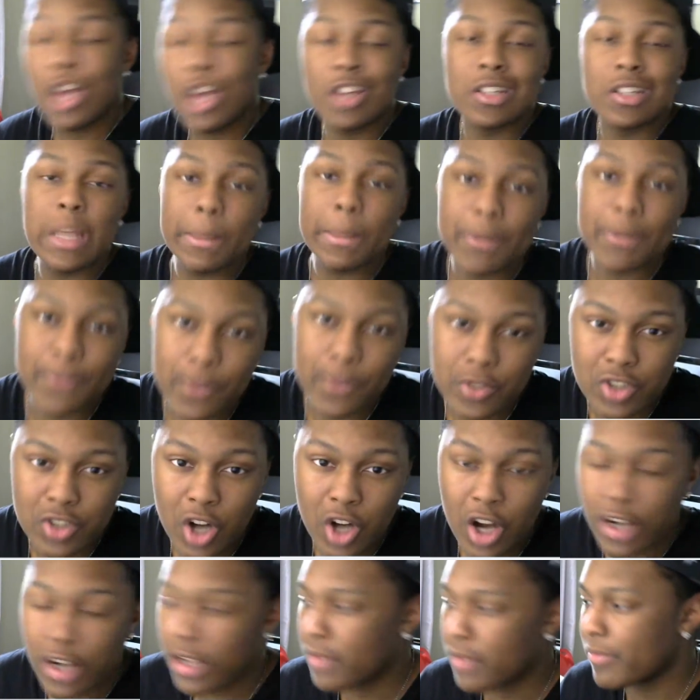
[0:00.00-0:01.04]
tips for
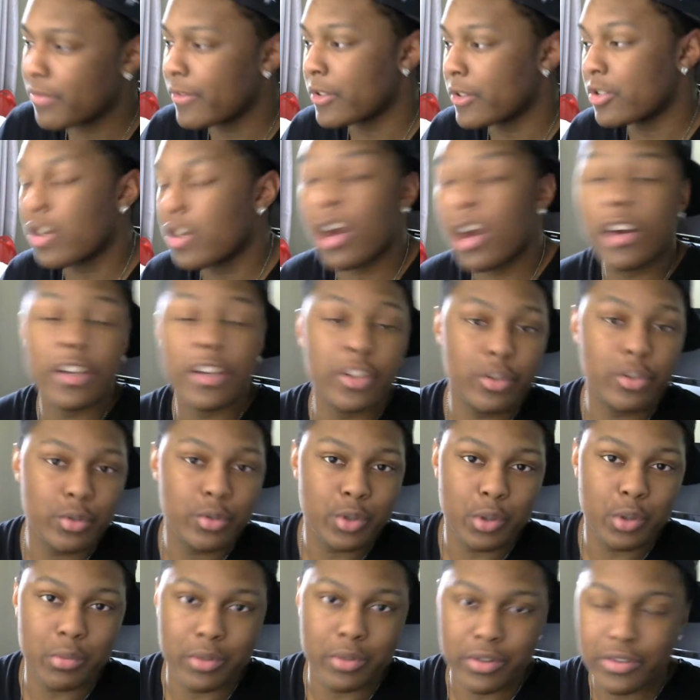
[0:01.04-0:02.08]
starting for starting
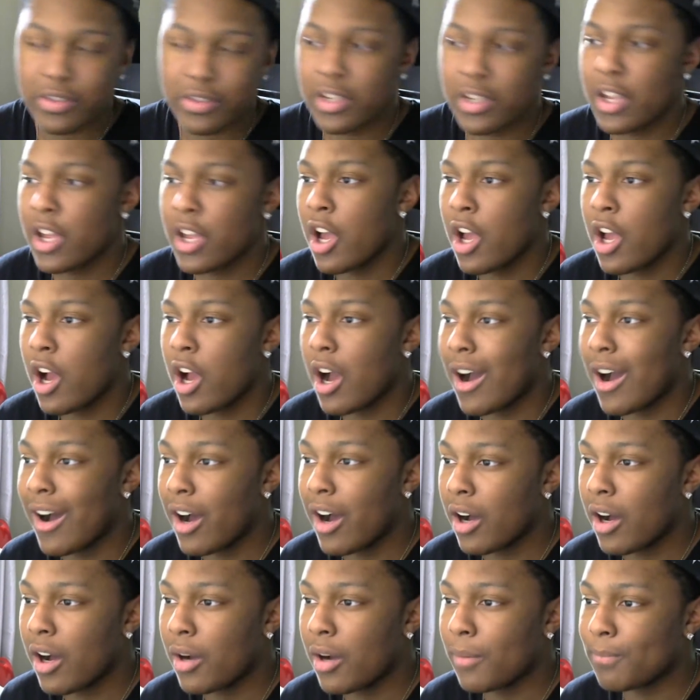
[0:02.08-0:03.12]
YouTubers.
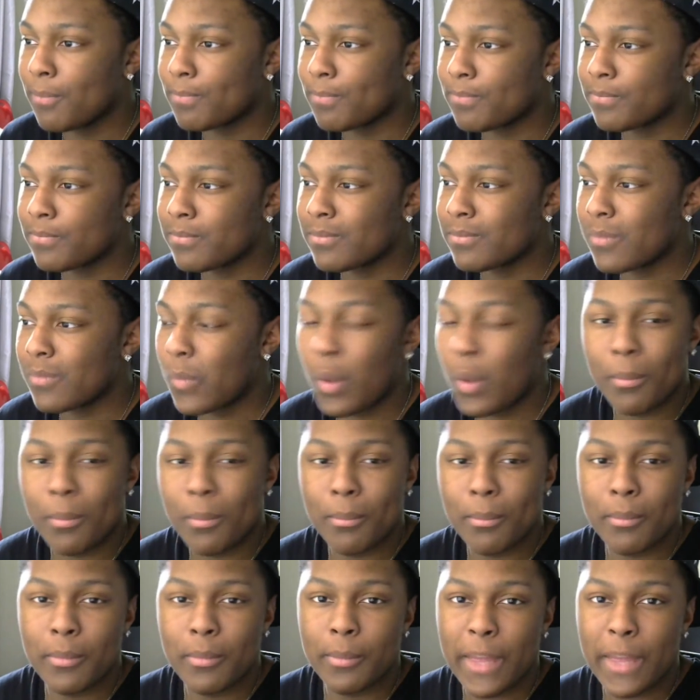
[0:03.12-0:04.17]
Um
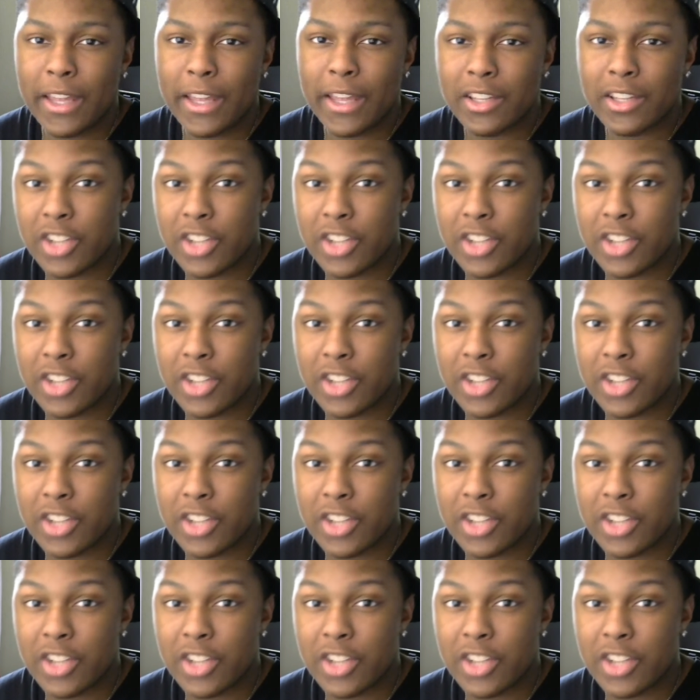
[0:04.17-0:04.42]
make a